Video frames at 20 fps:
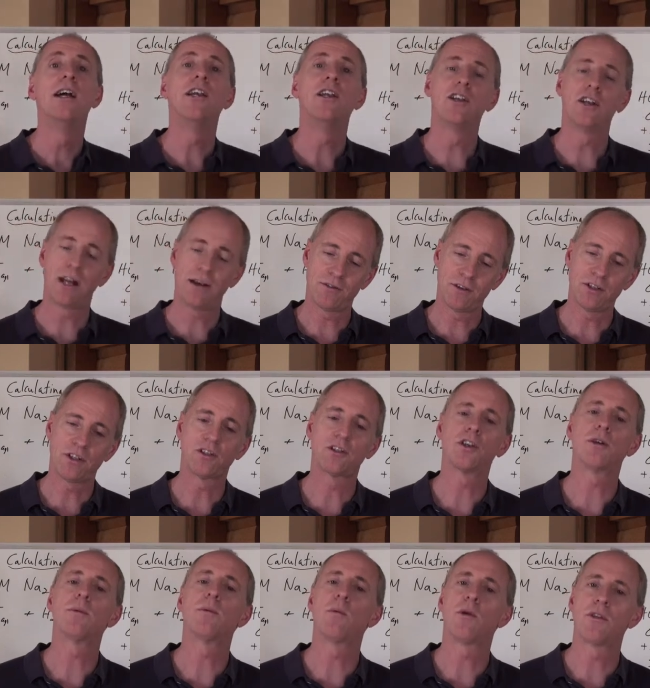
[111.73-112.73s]
You're going to have to
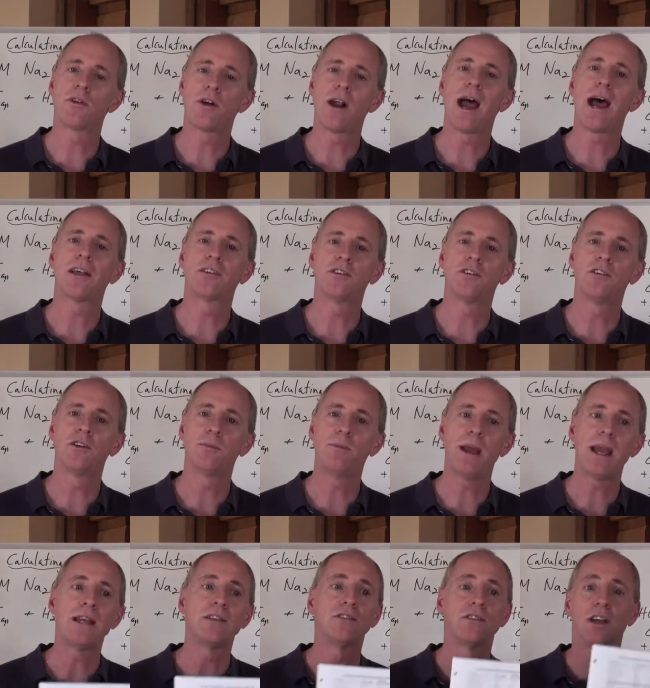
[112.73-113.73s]
determine whether they're acid or
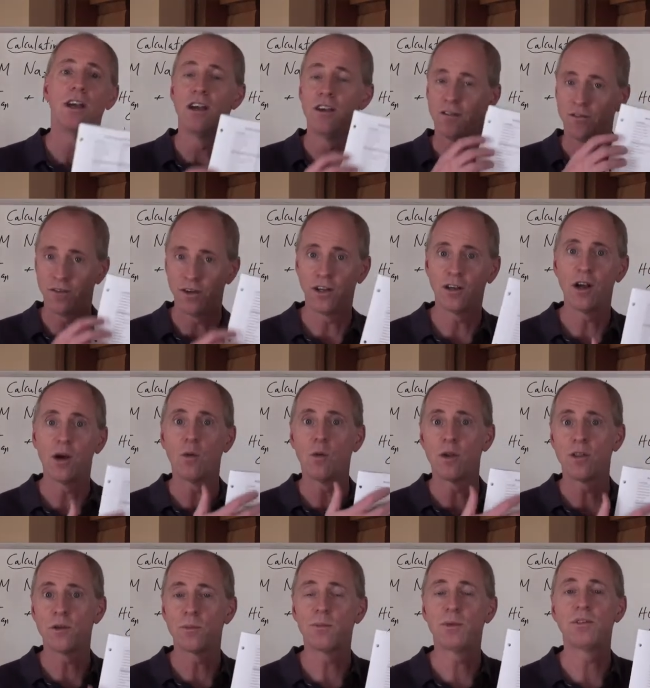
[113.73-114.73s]
base. Figure out
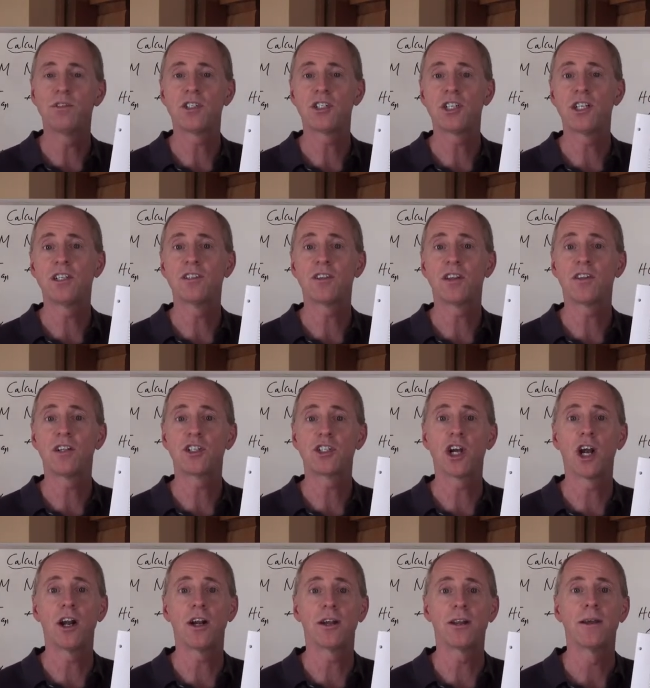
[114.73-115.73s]
where their position is on the
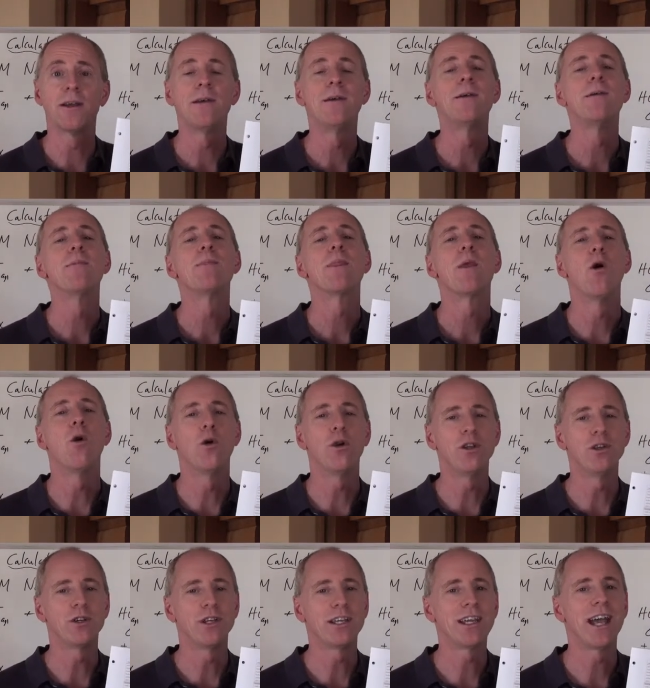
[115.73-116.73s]
chart. Or
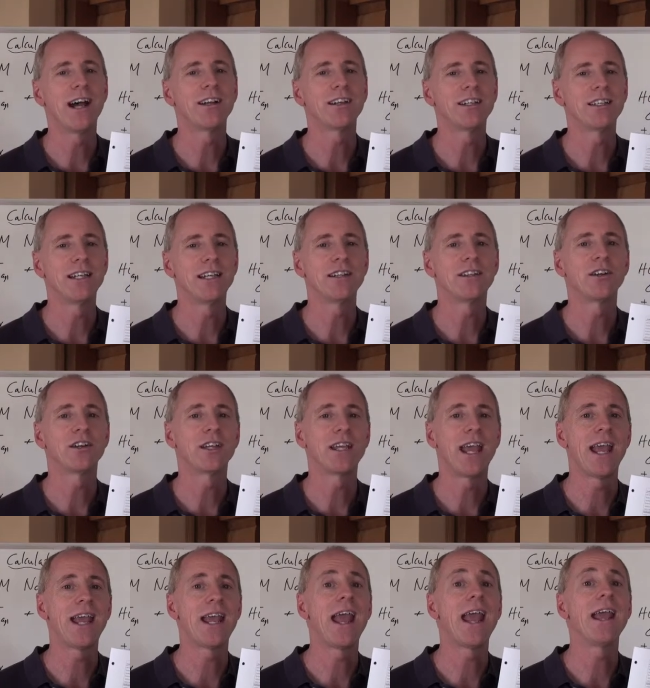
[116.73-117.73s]
you can calculate their
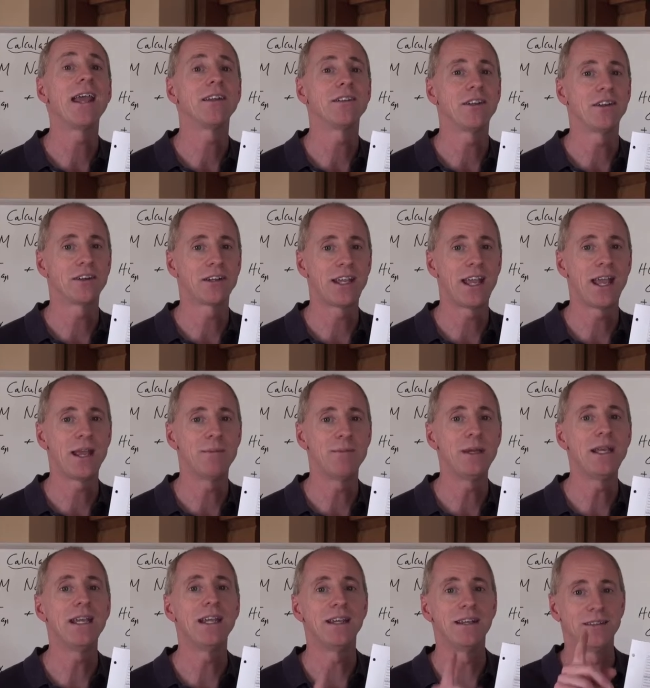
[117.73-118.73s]
Ka and their
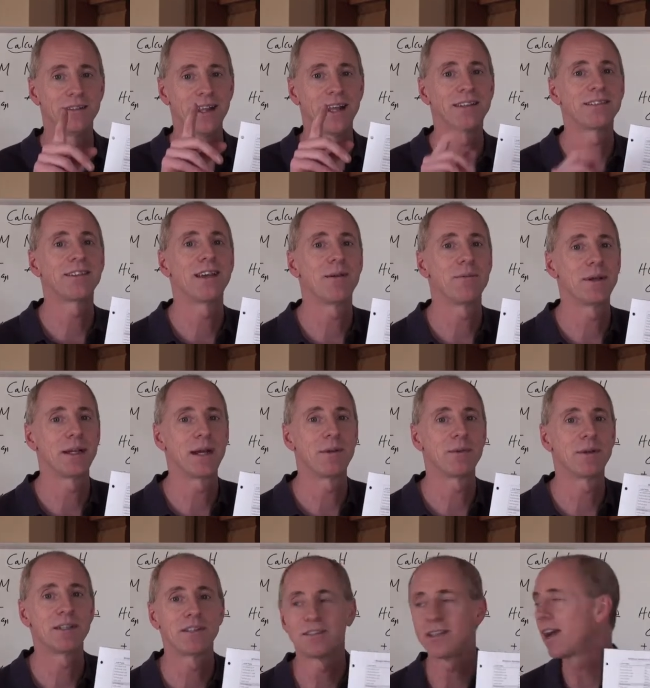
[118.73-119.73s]
Kb. That's coming
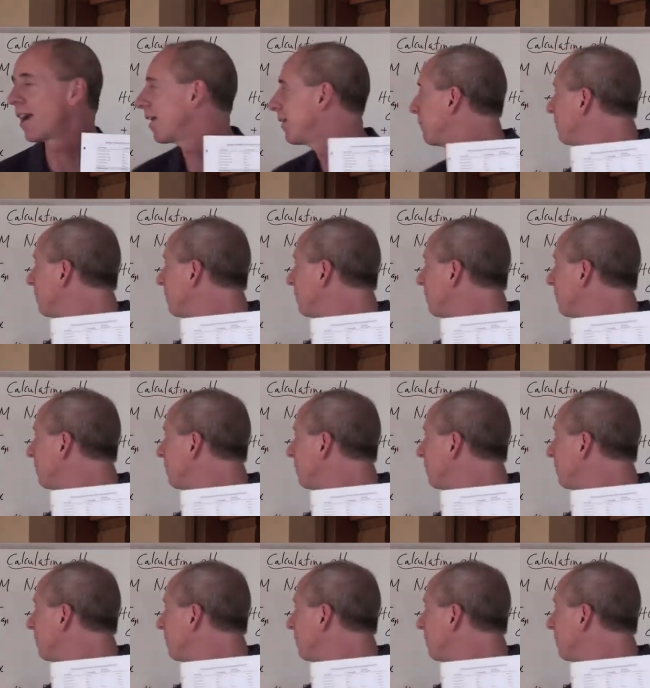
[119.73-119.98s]
up in a second.